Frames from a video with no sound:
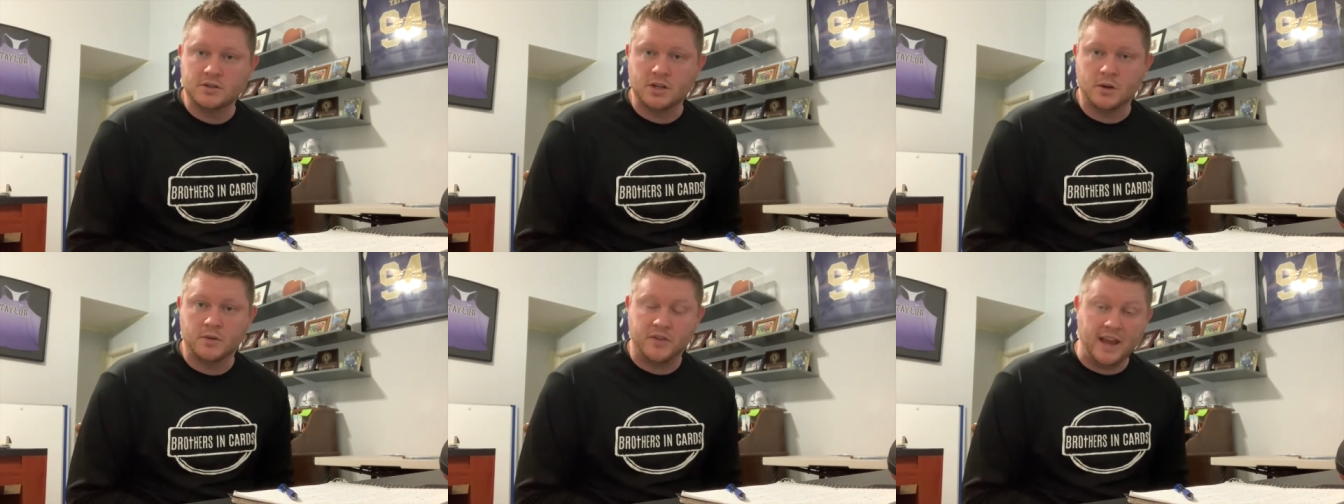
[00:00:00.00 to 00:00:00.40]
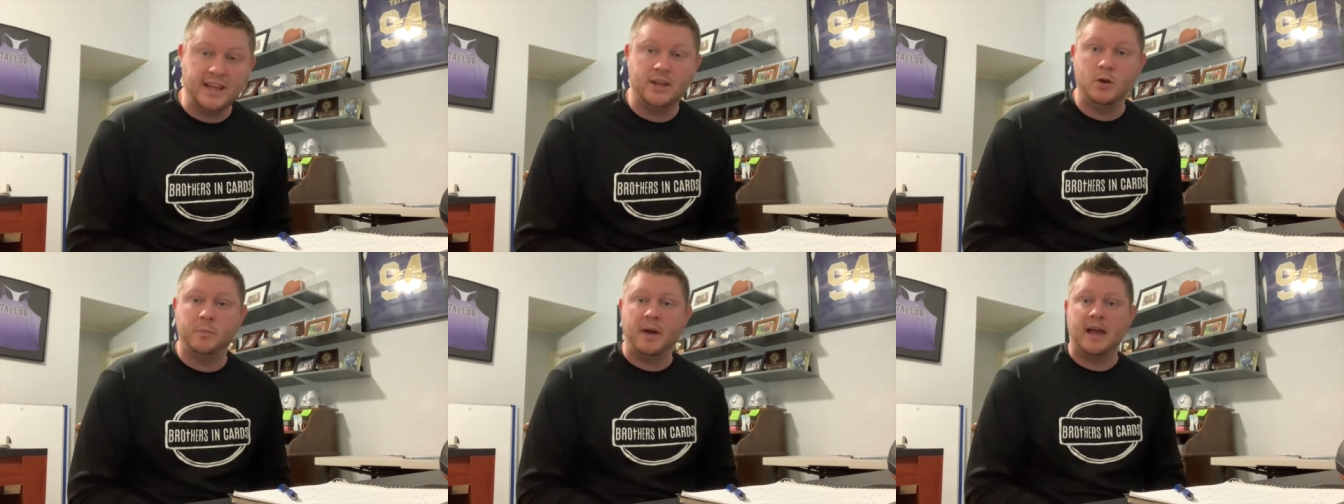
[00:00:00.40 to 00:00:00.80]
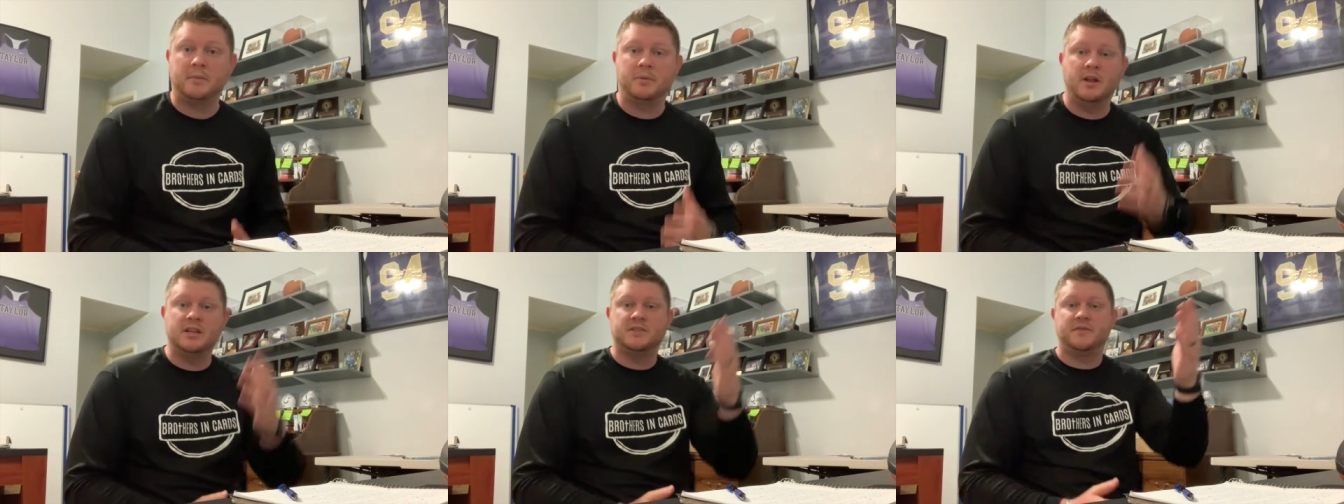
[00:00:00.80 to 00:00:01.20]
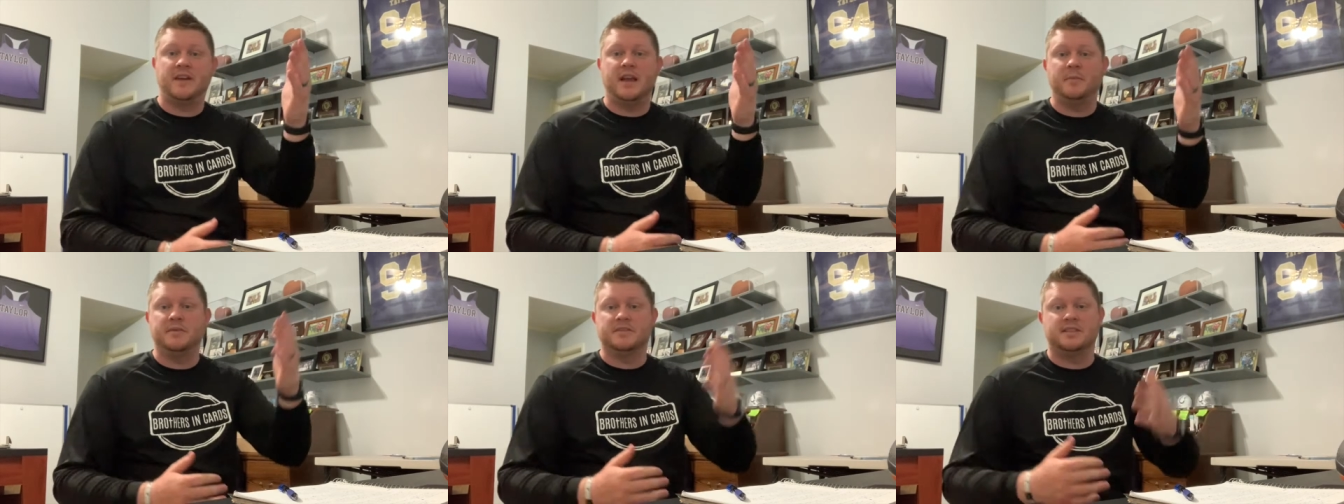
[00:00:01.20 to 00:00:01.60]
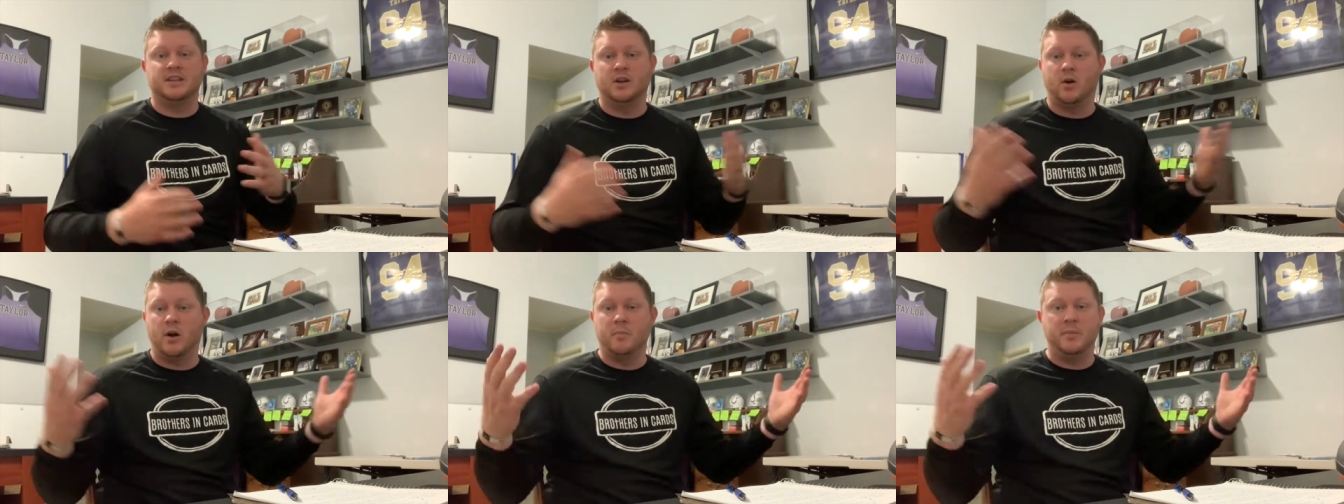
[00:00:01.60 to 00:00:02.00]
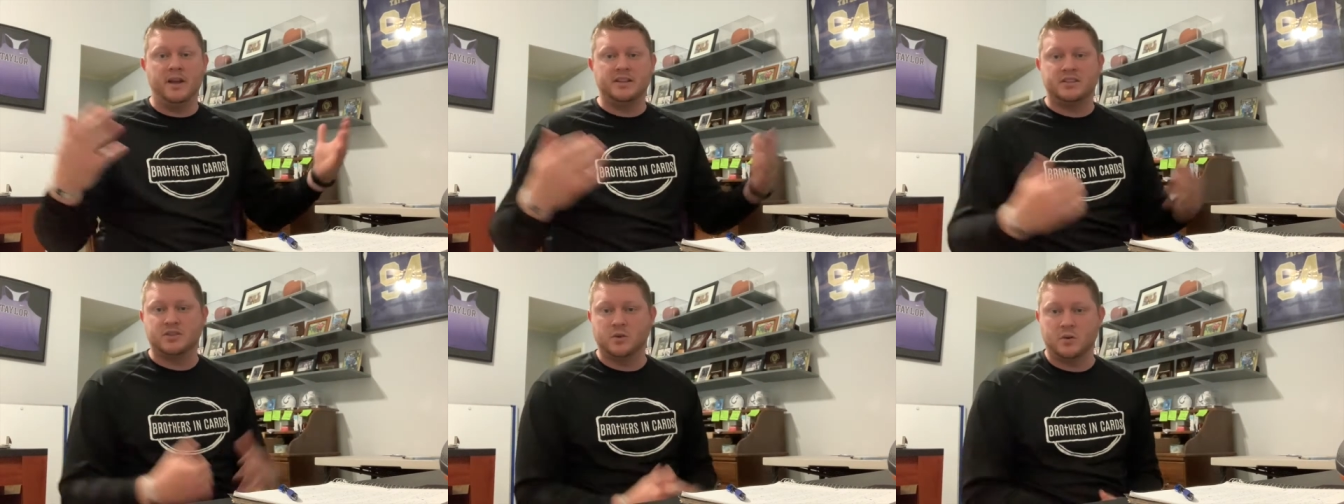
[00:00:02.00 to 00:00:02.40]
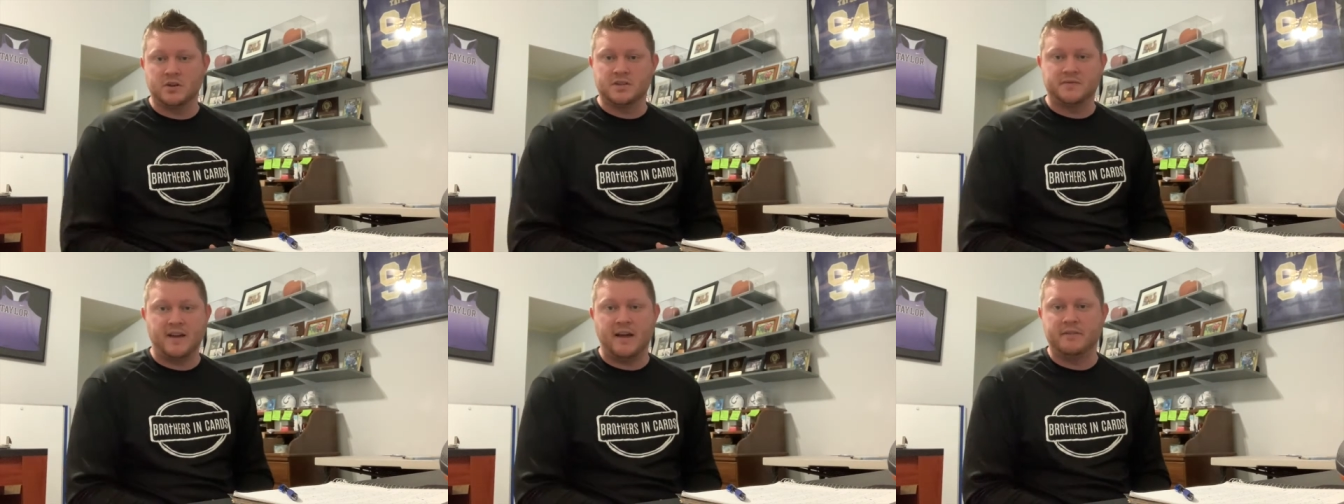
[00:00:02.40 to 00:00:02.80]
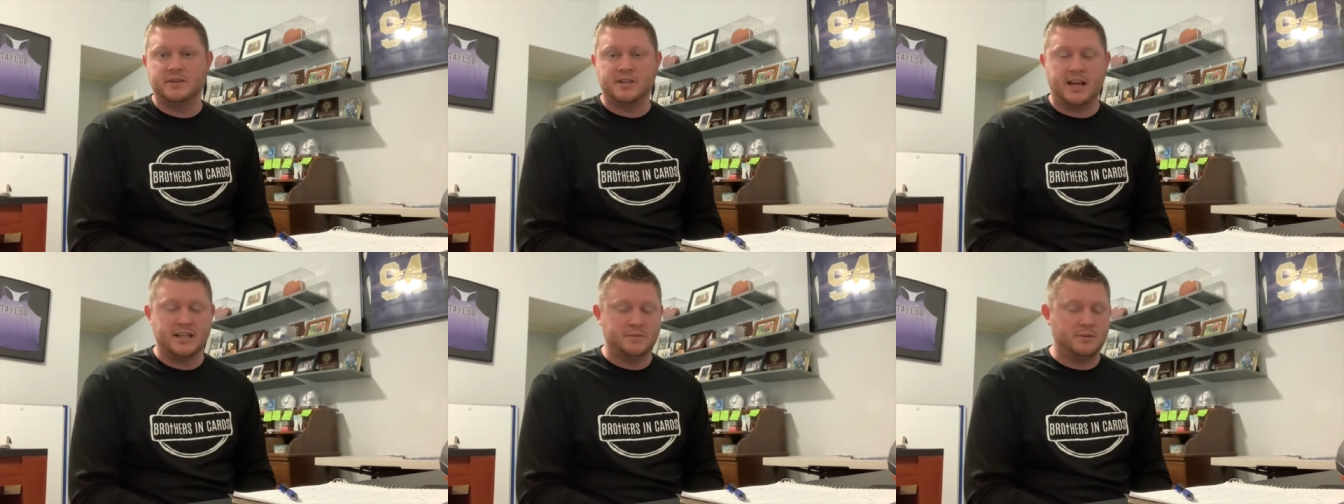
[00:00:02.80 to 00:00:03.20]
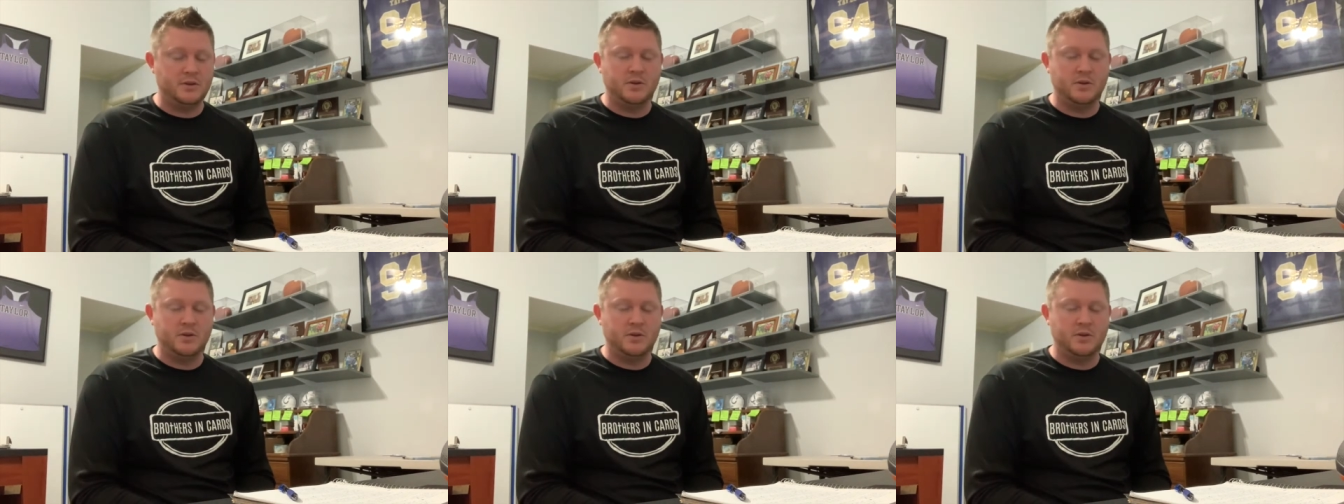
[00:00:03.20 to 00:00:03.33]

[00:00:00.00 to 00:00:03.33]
So thank you. Pack Plus fam is, you know, our best source of advertisement.